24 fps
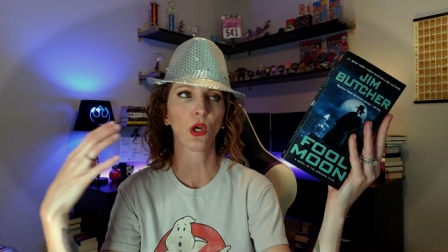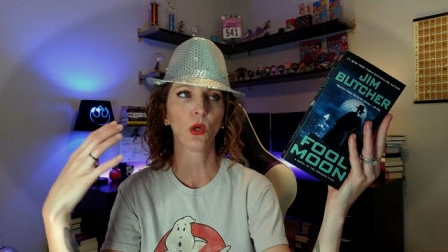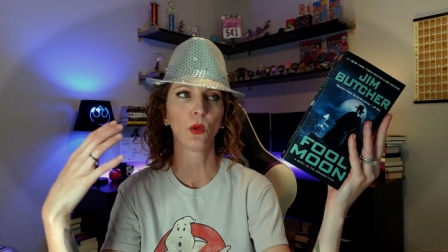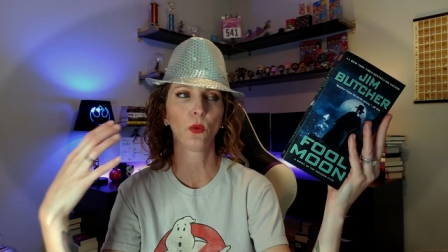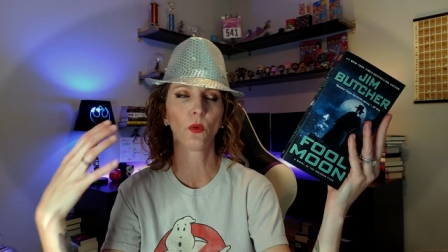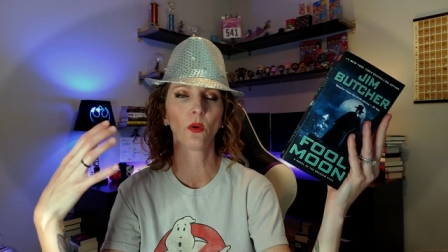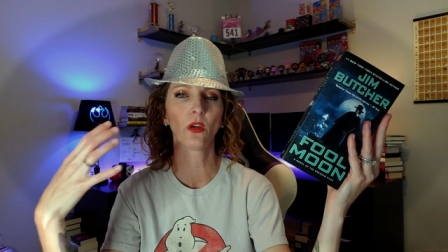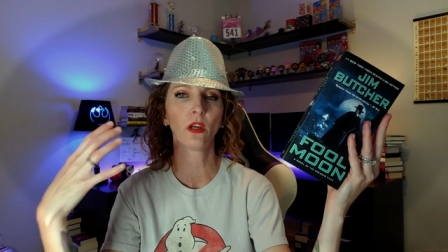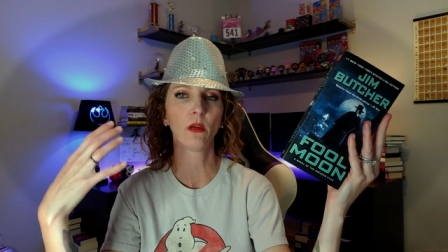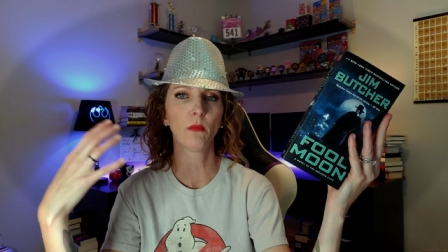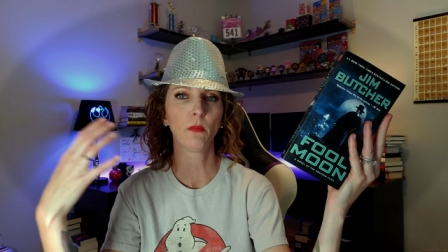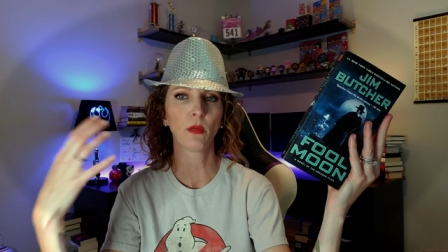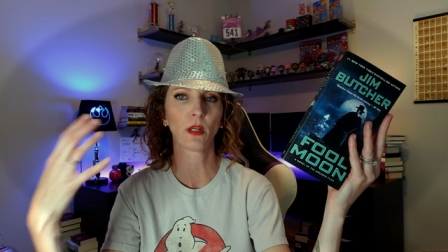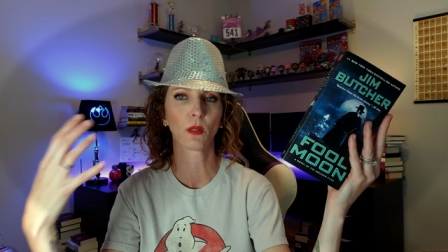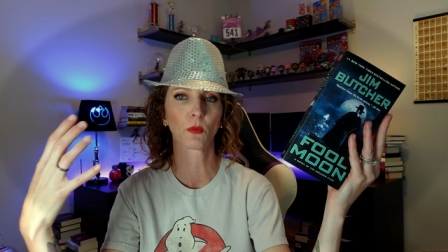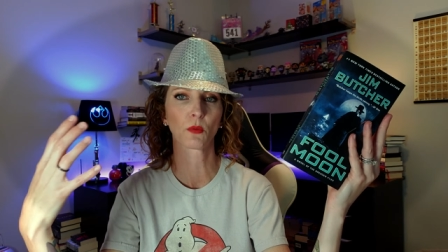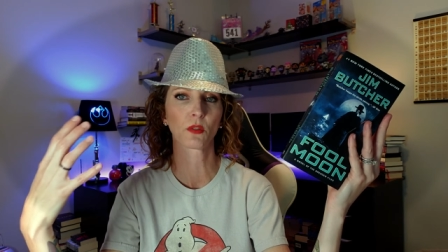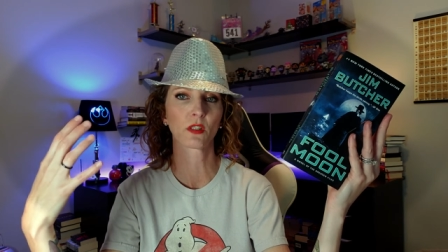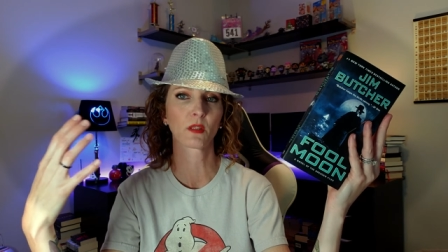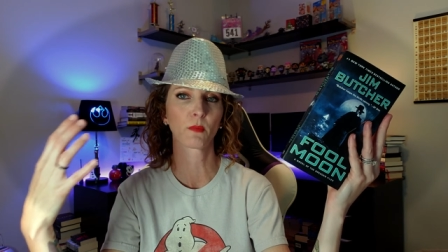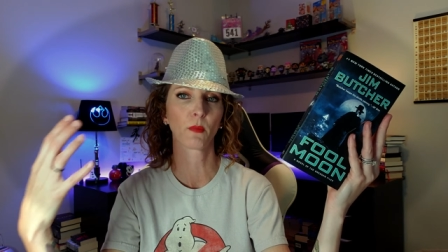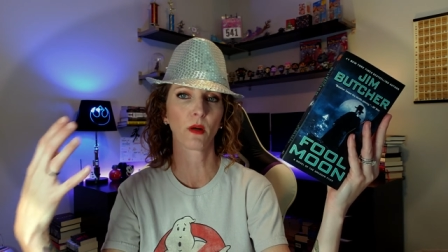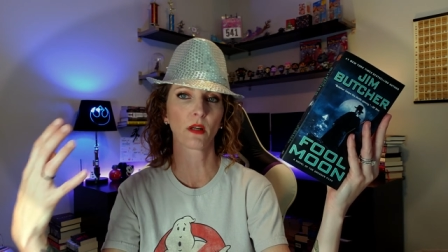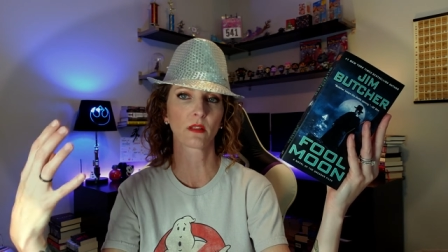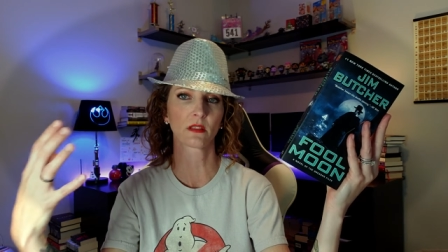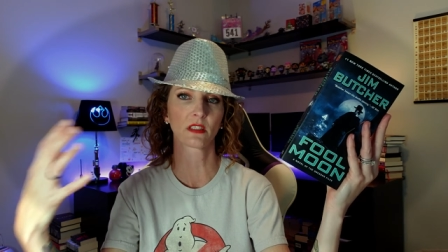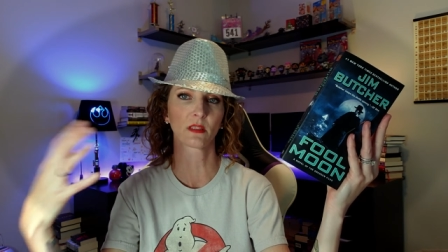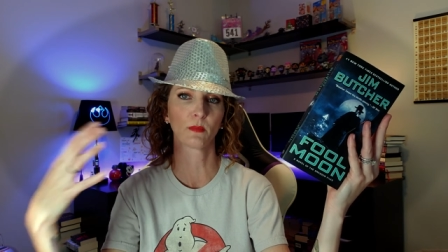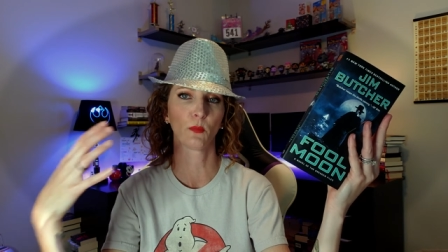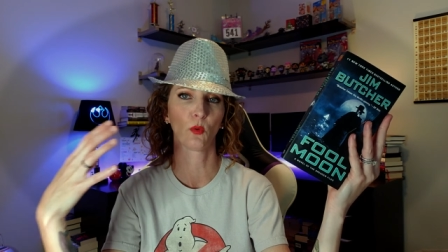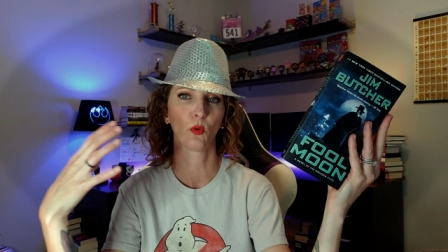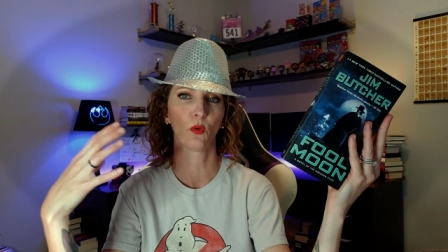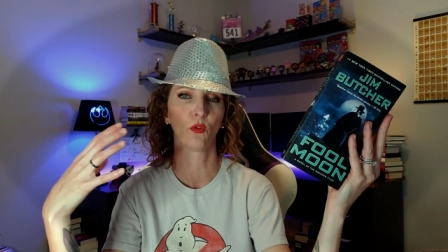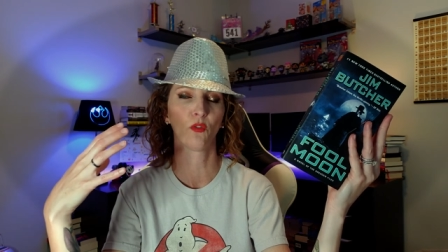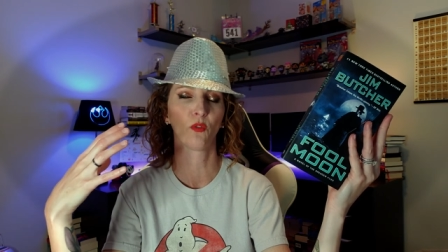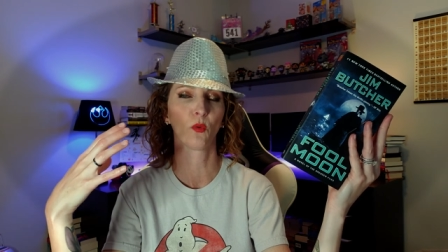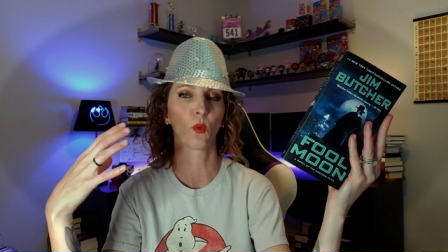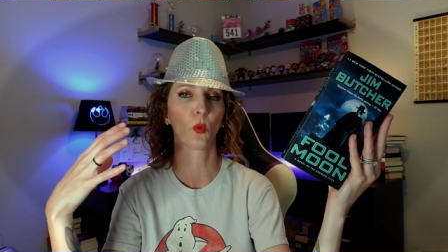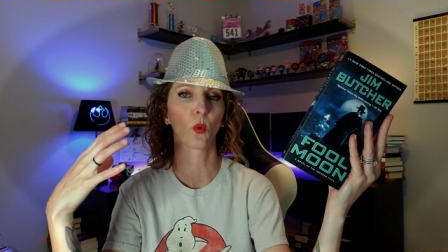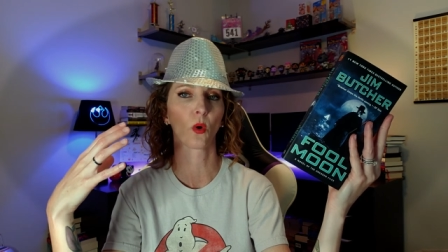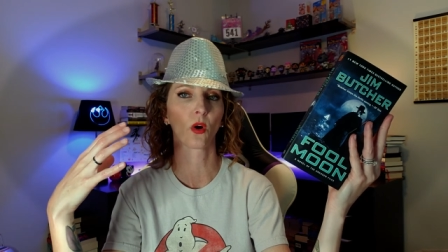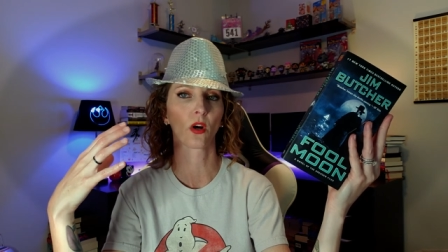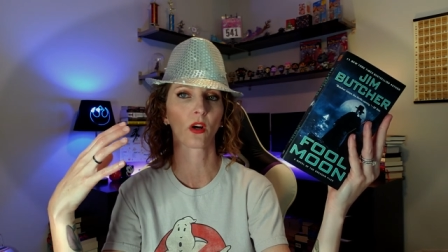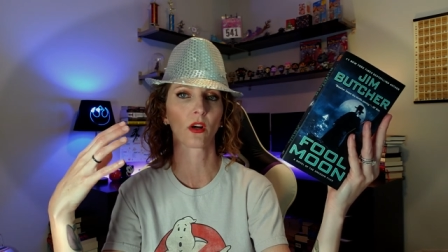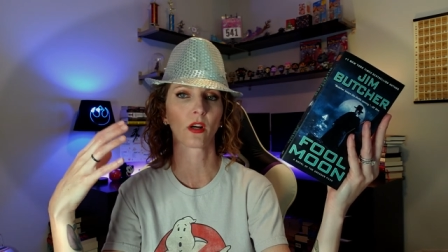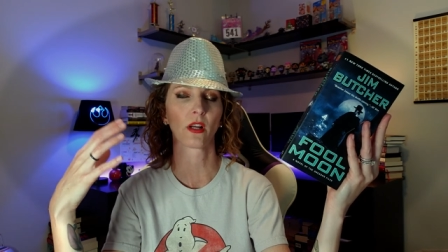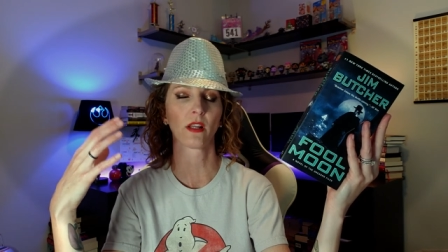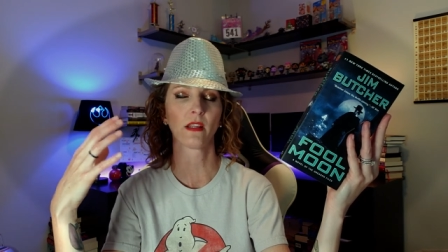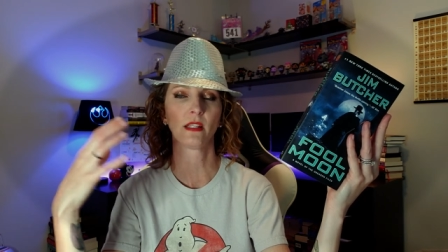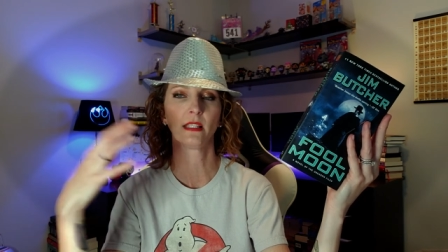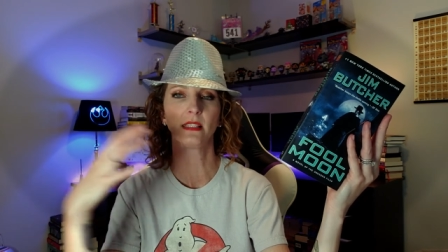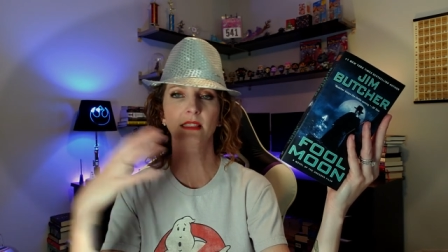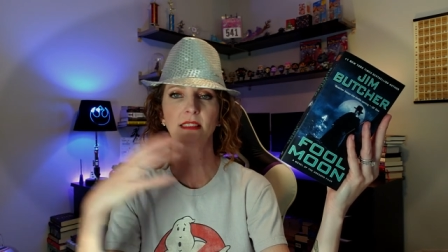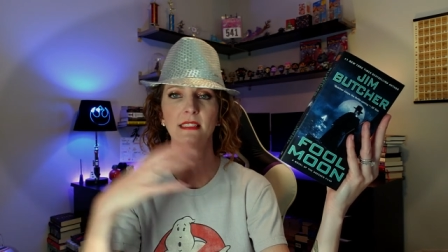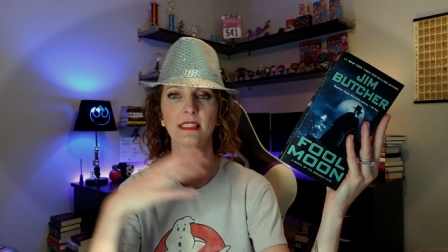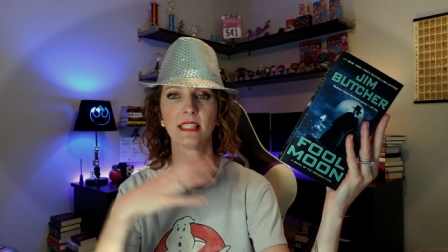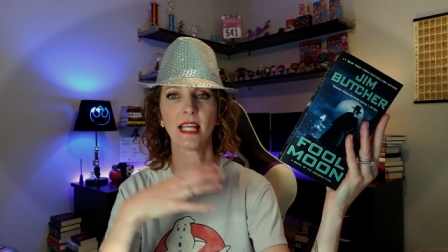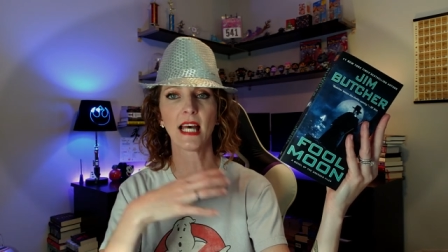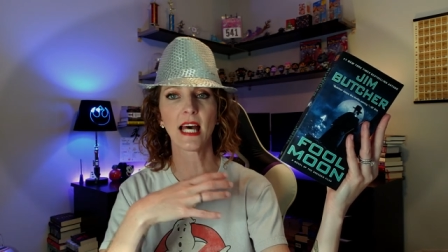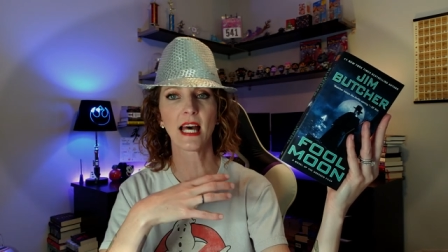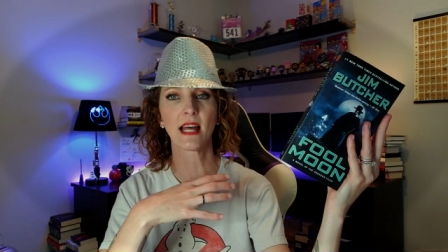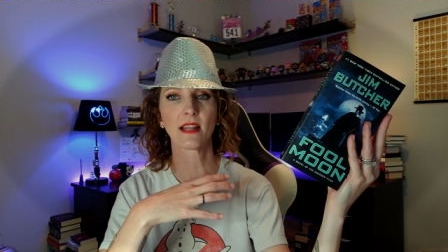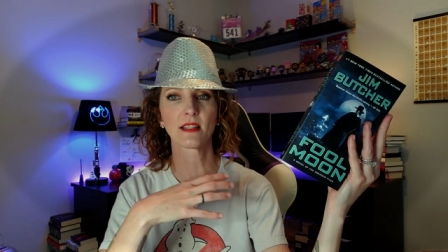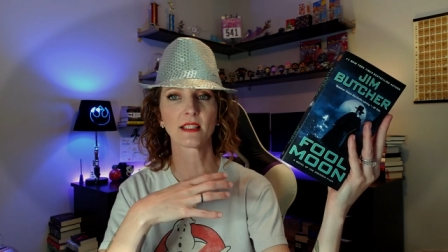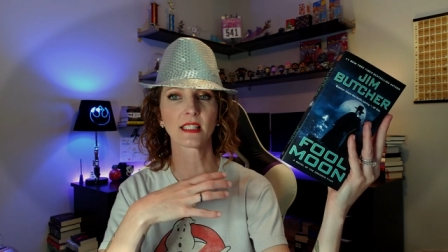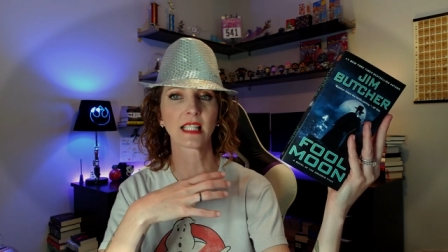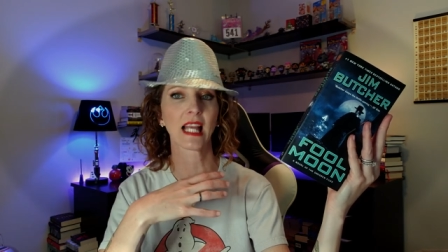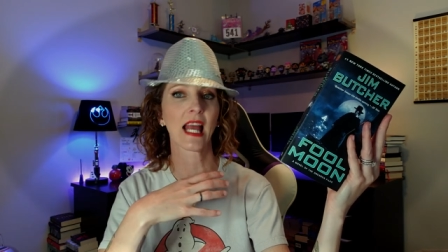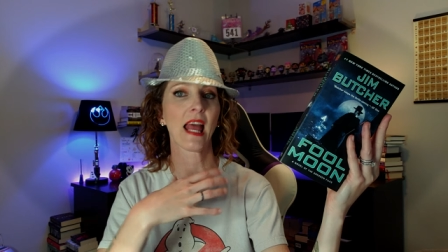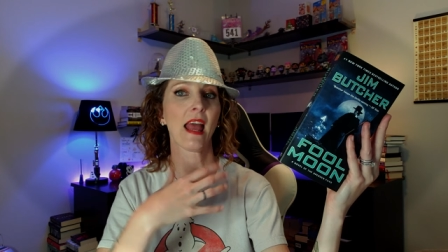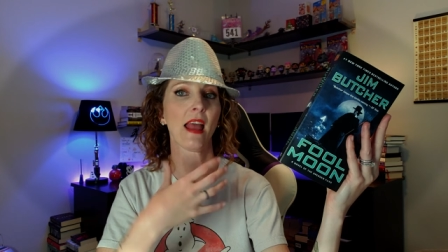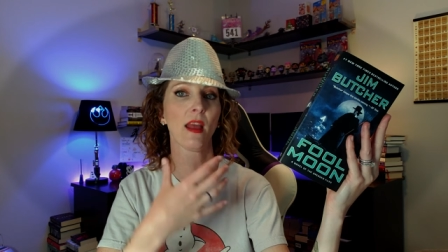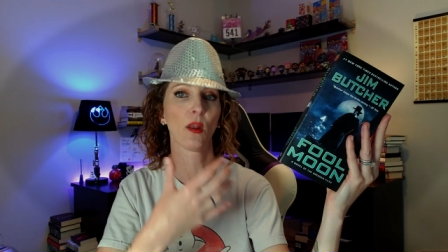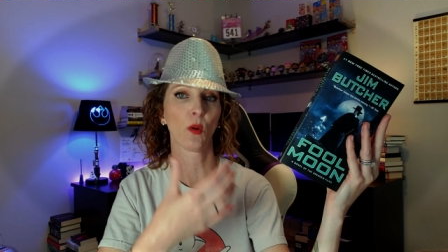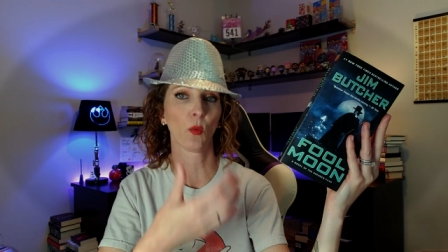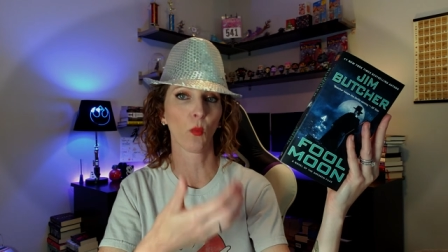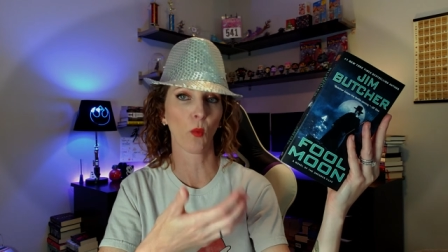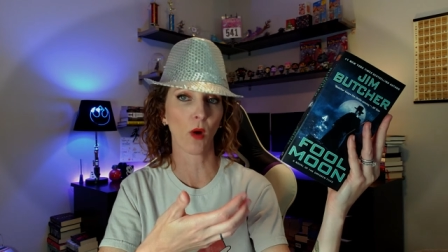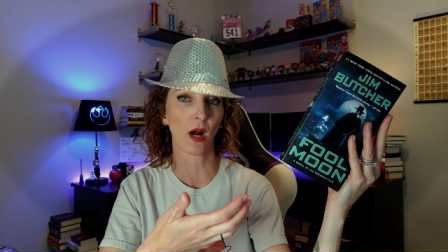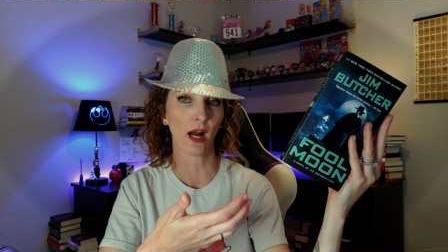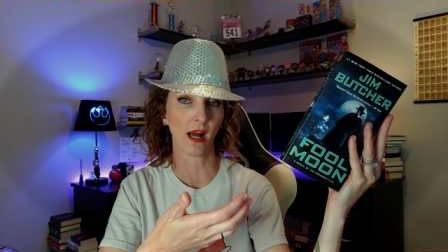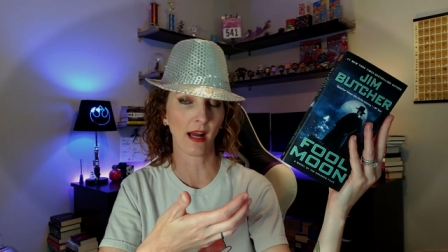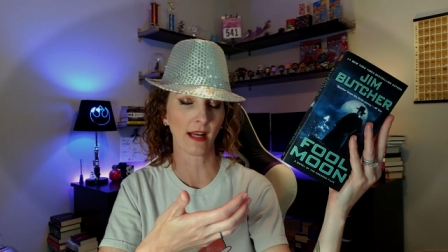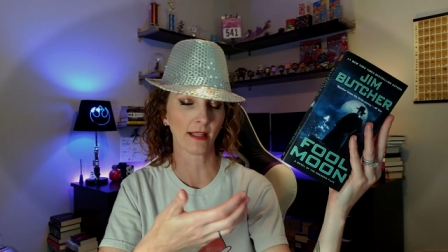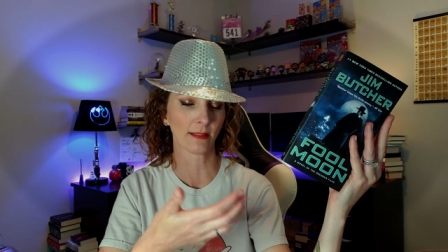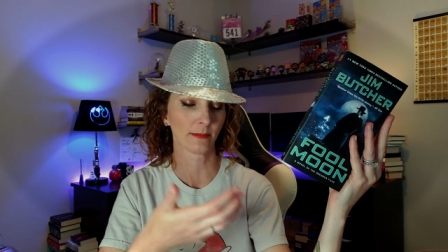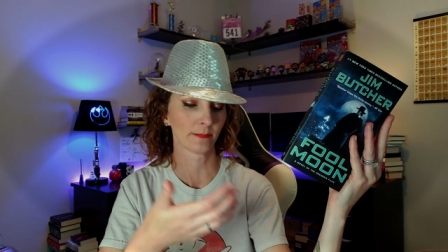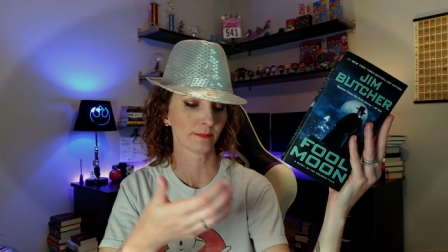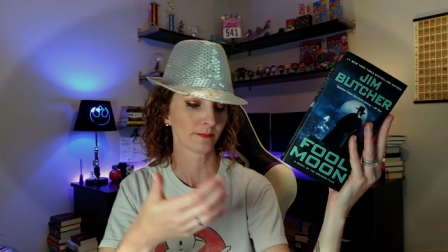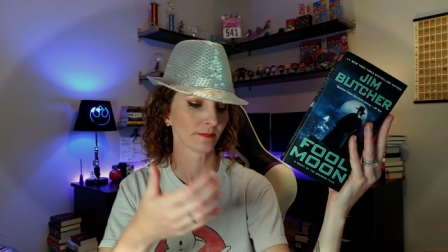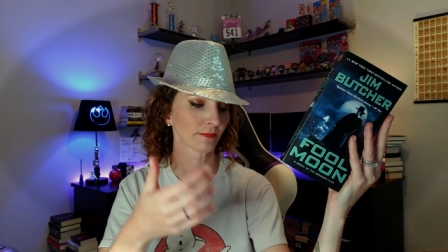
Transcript: who could be responsible for these deaths and why.